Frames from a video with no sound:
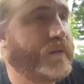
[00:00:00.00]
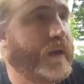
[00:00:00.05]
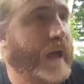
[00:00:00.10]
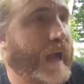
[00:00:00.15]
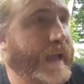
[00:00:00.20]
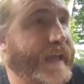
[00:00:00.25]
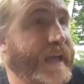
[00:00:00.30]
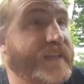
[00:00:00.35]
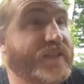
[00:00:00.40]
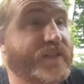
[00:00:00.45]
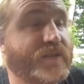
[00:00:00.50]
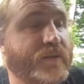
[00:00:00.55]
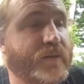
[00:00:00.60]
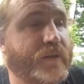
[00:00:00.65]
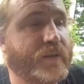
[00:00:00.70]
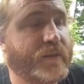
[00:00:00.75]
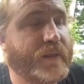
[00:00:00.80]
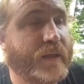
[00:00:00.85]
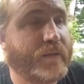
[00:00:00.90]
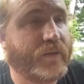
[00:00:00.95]
I guess
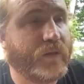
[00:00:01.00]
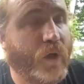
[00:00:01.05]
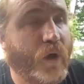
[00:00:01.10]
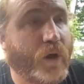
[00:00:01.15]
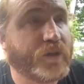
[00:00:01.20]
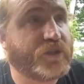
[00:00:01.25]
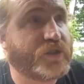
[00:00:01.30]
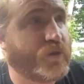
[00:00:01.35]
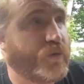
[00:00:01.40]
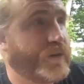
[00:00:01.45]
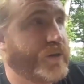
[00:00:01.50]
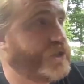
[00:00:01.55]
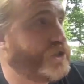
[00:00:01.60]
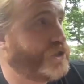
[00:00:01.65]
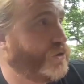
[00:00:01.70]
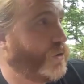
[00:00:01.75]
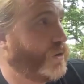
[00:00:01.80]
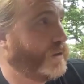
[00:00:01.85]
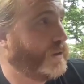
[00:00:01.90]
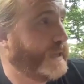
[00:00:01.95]
the long story
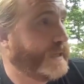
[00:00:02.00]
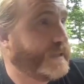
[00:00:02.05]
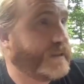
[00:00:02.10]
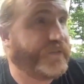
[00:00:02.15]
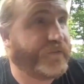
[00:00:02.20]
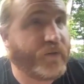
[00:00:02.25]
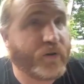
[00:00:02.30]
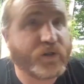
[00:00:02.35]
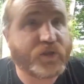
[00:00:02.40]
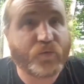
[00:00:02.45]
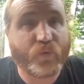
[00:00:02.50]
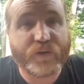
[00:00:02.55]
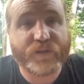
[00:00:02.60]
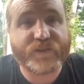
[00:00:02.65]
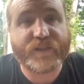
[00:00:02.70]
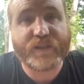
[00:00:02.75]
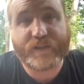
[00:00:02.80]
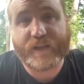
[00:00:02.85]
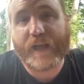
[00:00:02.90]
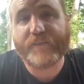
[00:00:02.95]
short, like the first one is
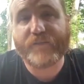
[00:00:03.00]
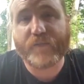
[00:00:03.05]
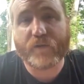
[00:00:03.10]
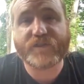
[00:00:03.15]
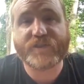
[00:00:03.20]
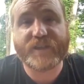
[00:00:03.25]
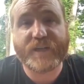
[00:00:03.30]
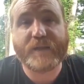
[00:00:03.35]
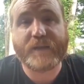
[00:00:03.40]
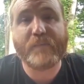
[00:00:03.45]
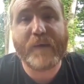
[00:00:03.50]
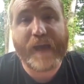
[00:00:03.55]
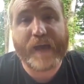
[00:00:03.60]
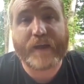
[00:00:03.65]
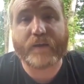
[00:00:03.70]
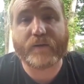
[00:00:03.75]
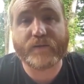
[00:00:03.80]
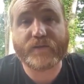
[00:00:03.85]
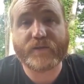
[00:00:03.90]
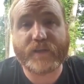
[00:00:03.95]
that diversity
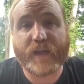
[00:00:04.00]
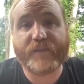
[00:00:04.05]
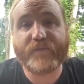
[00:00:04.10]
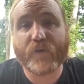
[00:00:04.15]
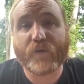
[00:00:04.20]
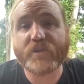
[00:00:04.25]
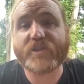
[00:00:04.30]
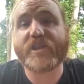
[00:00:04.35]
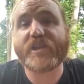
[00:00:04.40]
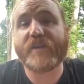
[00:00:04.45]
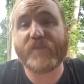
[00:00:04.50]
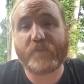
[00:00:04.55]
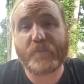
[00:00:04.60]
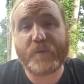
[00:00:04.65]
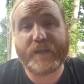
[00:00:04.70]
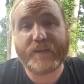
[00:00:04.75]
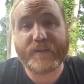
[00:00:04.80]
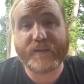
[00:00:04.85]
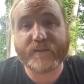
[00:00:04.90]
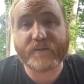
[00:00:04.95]
matters. Diversity of
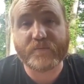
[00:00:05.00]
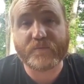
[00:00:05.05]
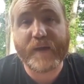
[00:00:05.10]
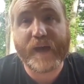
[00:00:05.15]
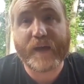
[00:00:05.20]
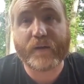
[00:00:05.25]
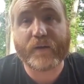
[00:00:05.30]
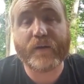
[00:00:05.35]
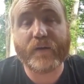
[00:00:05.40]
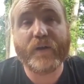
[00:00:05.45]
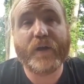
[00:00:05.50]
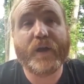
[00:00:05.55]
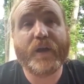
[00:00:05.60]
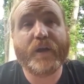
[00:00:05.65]
opinions matter.